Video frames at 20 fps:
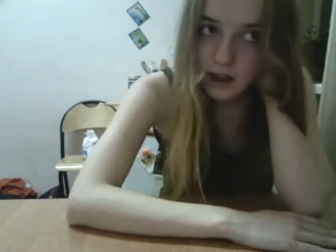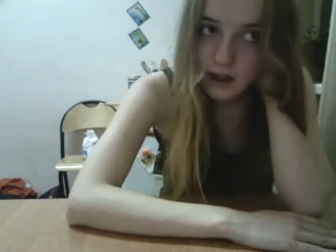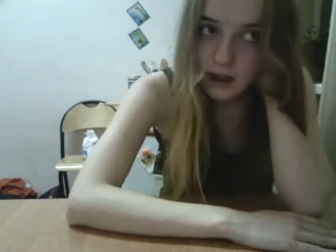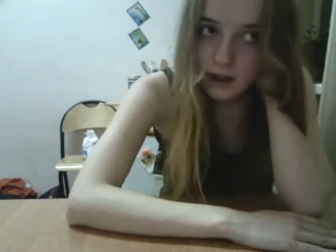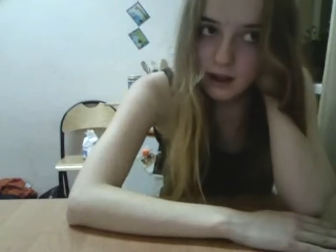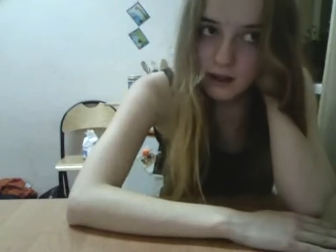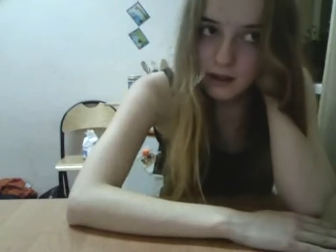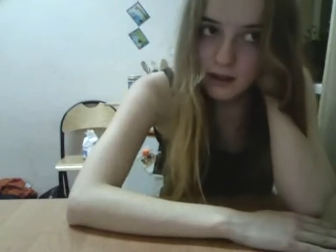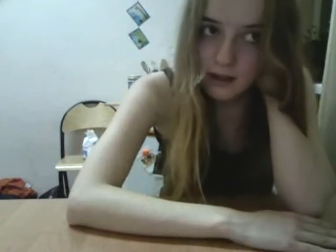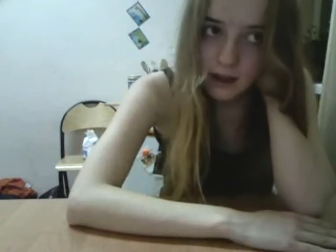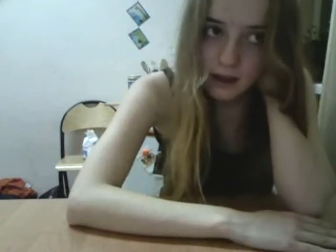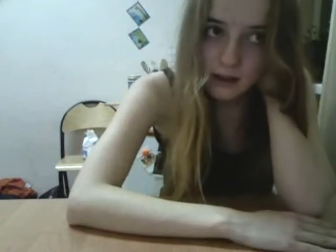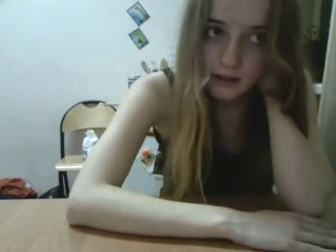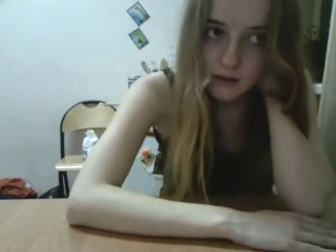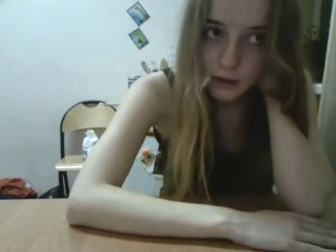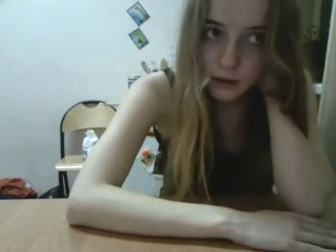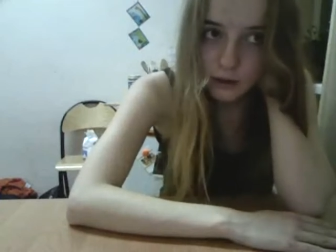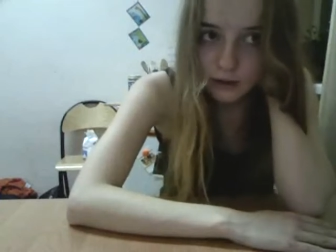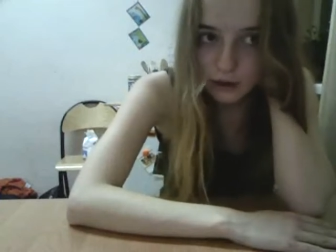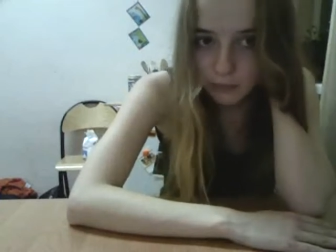Uh, thanks
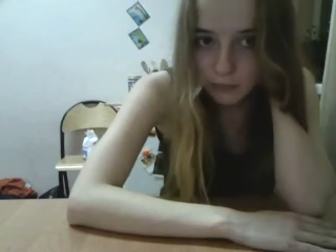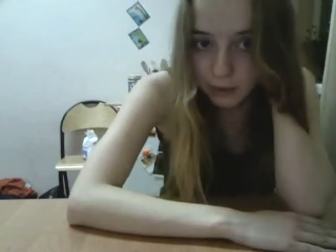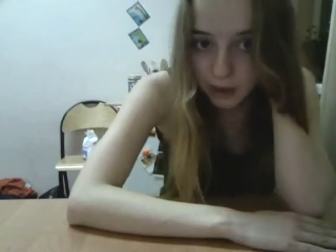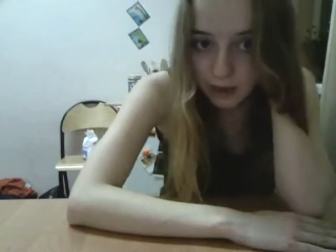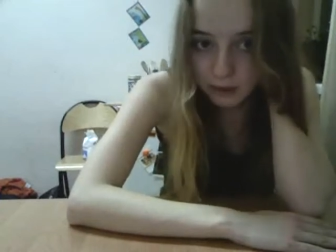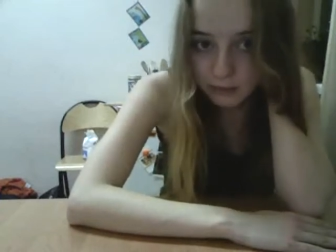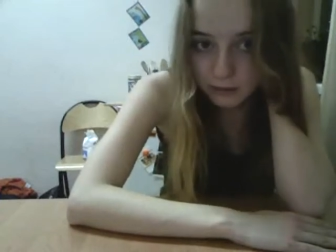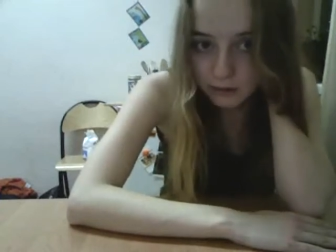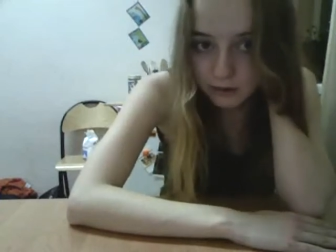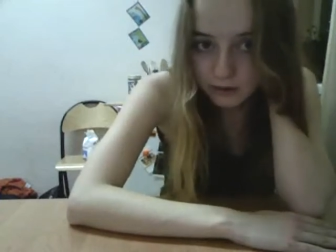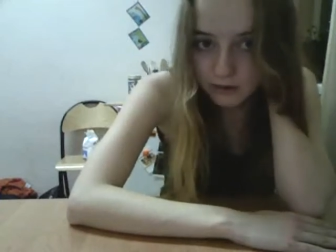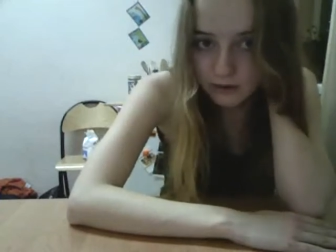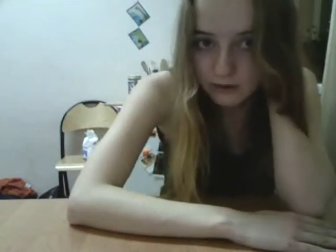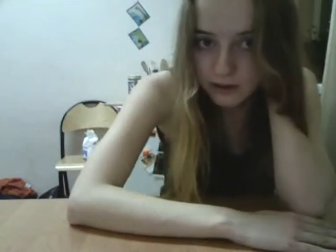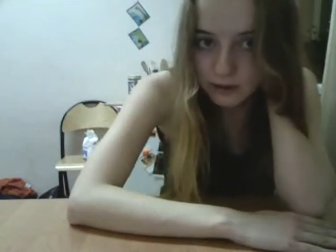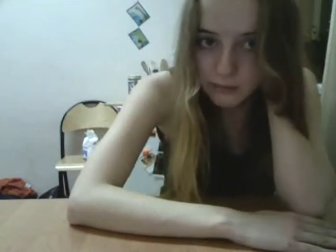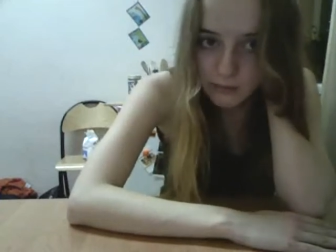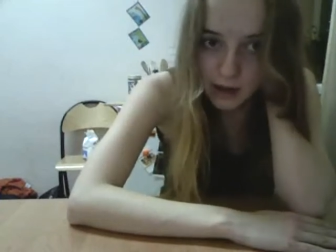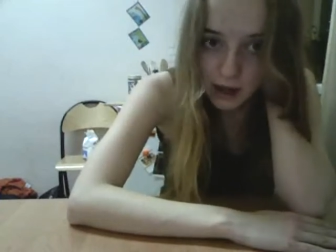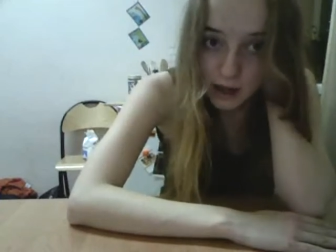to the popular
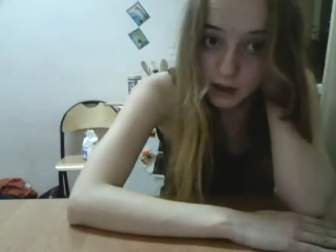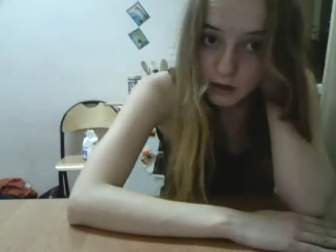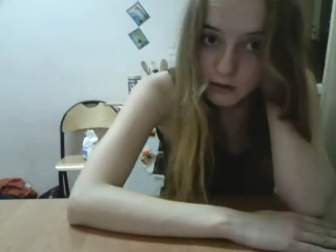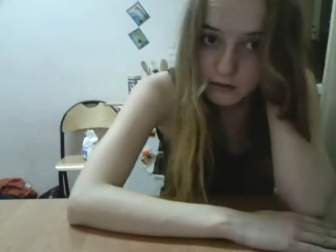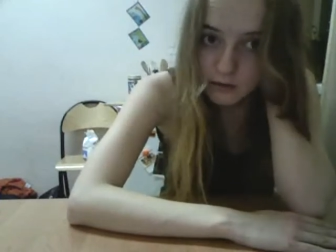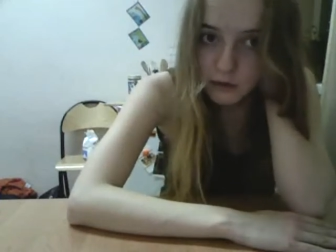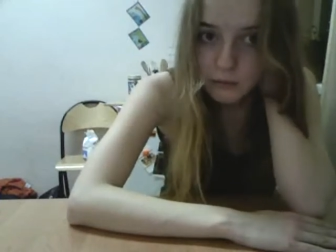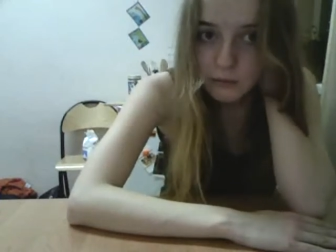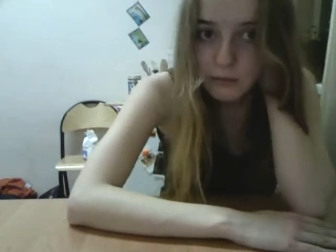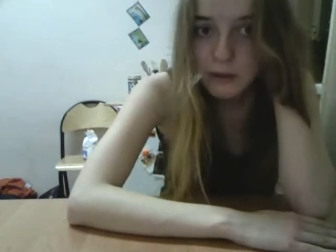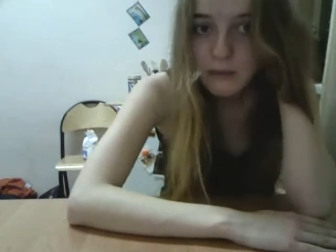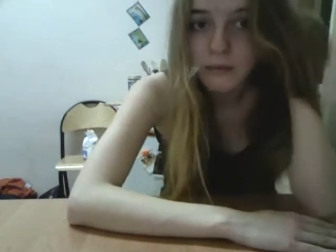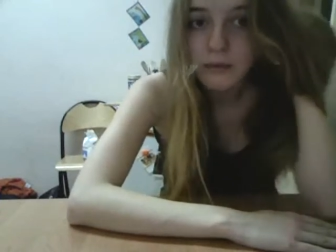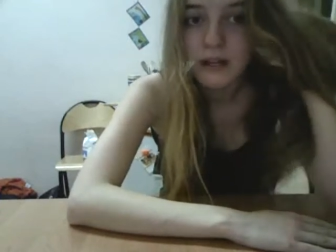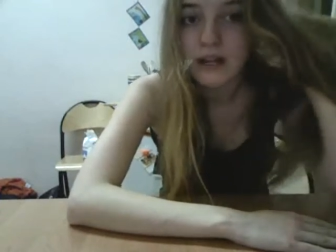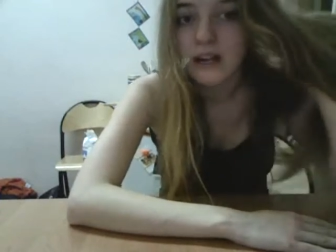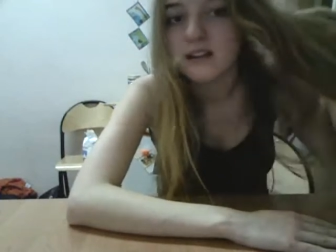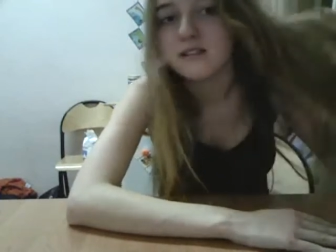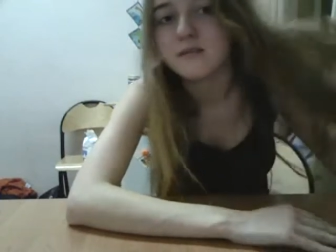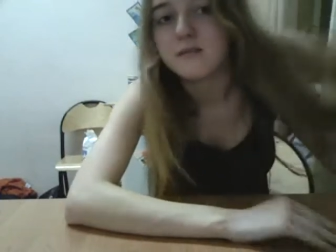demand of you
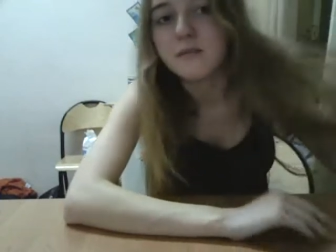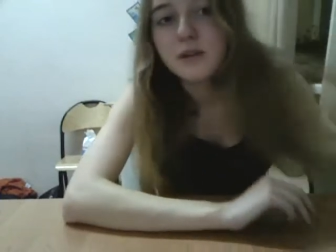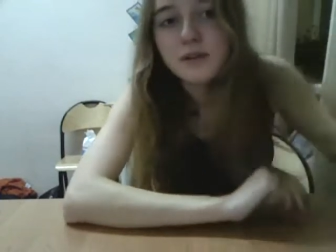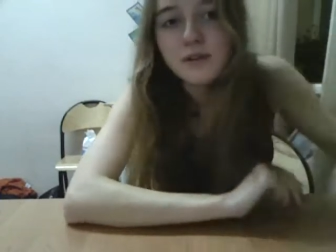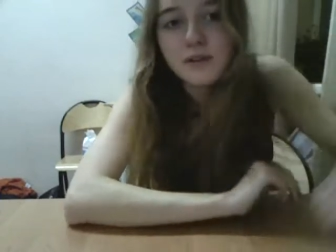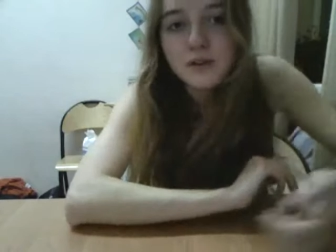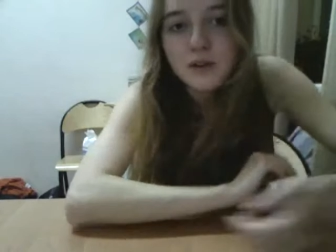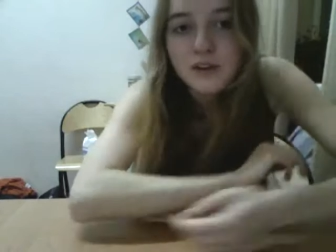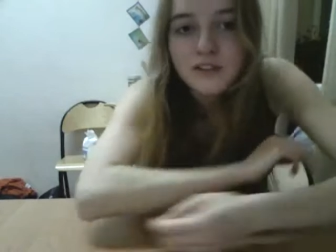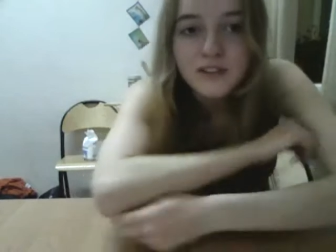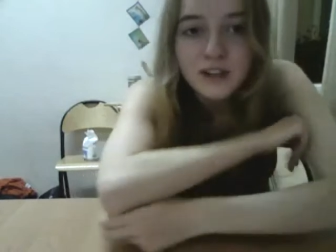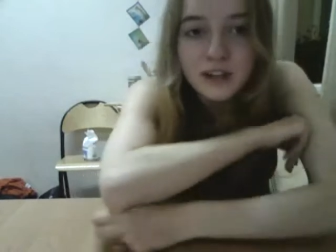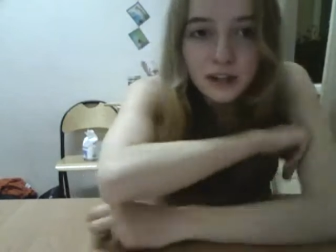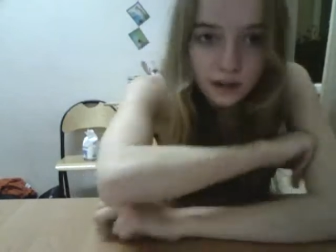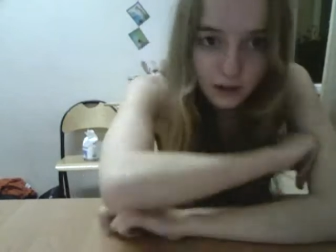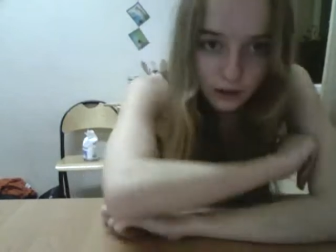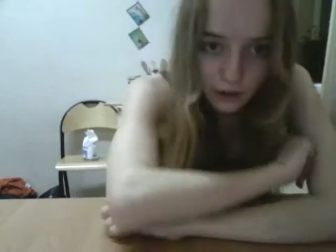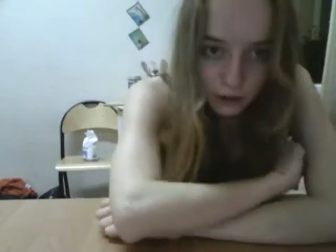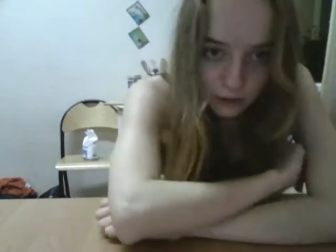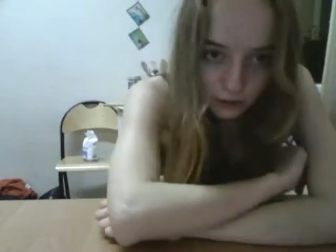people asked me to do a
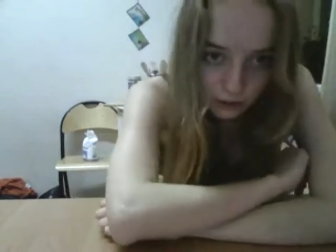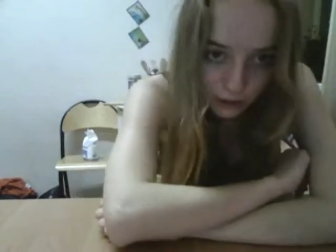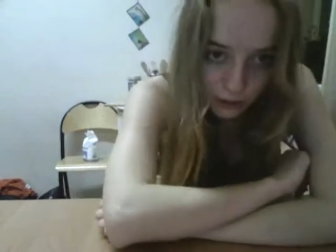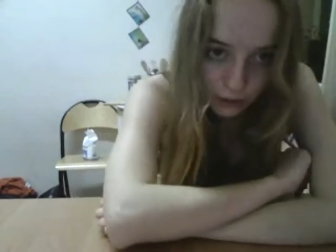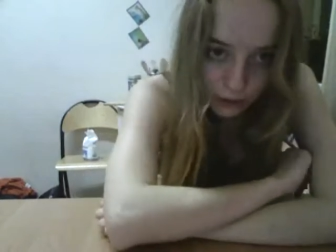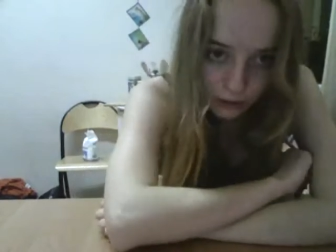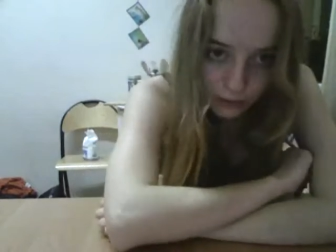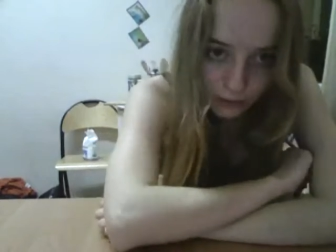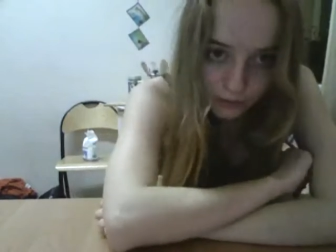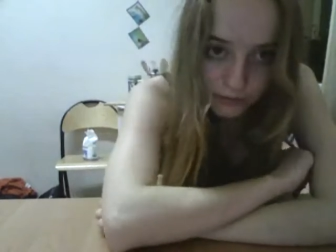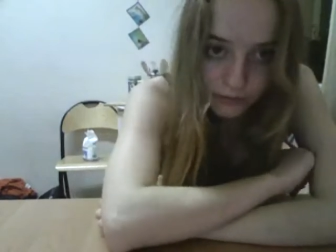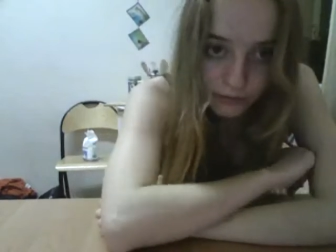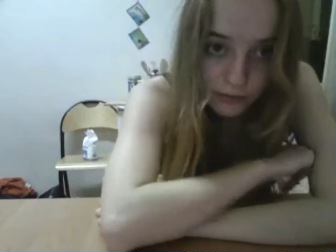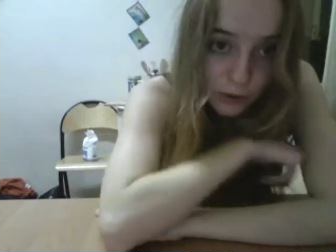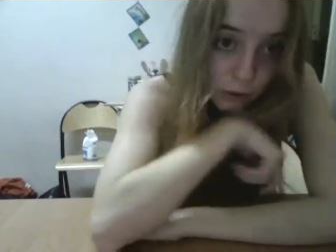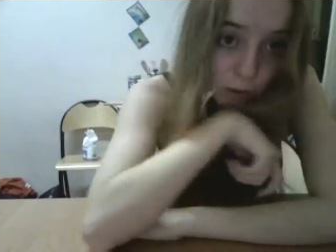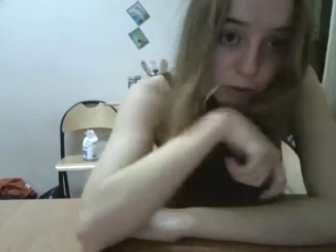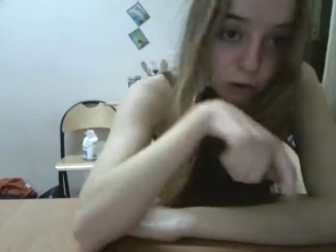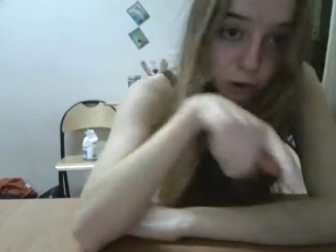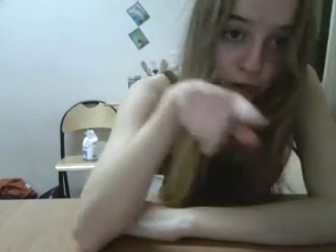video, so
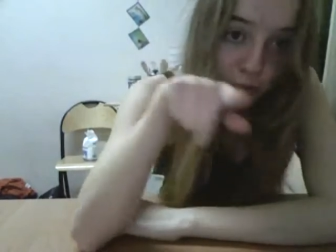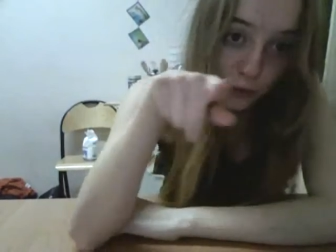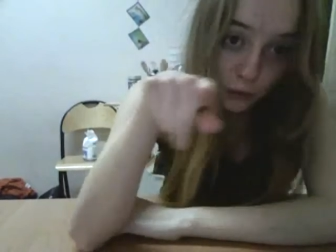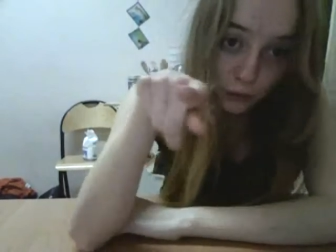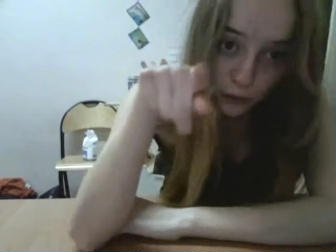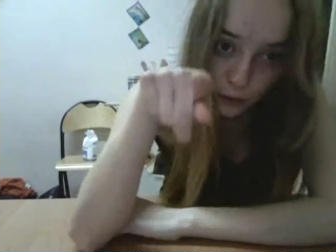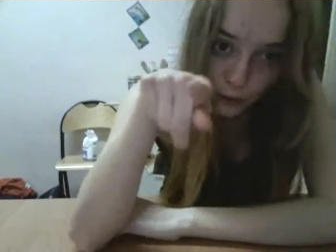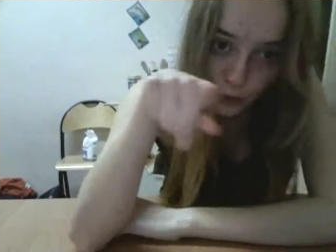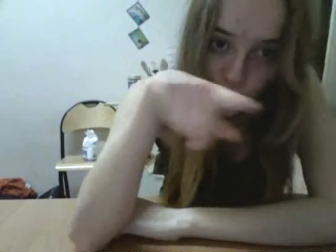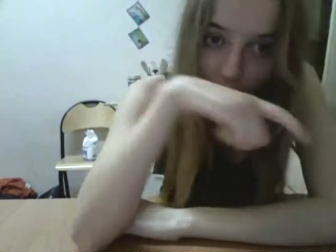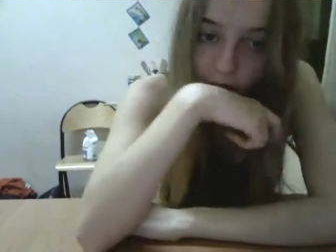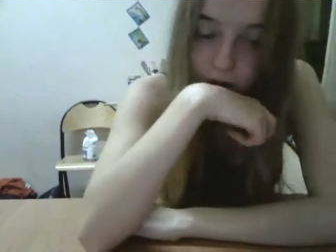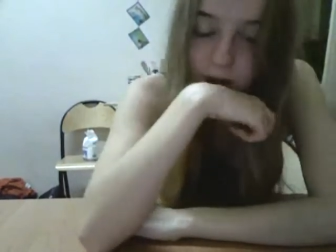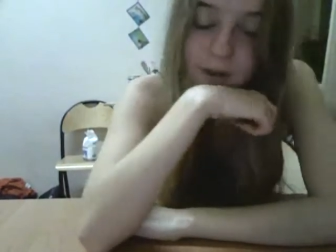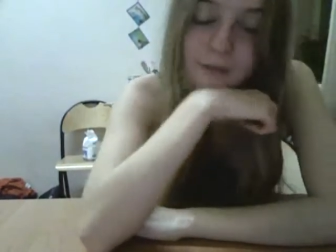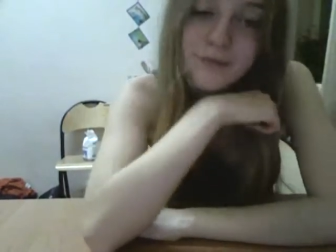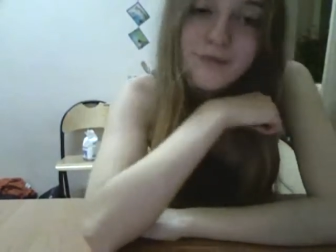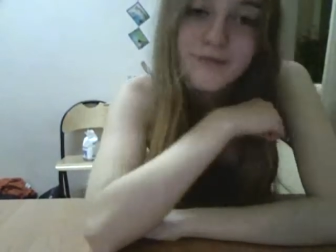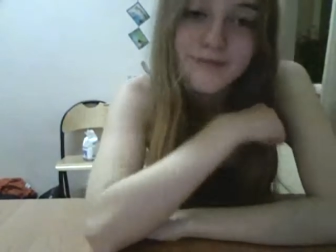you know who you are.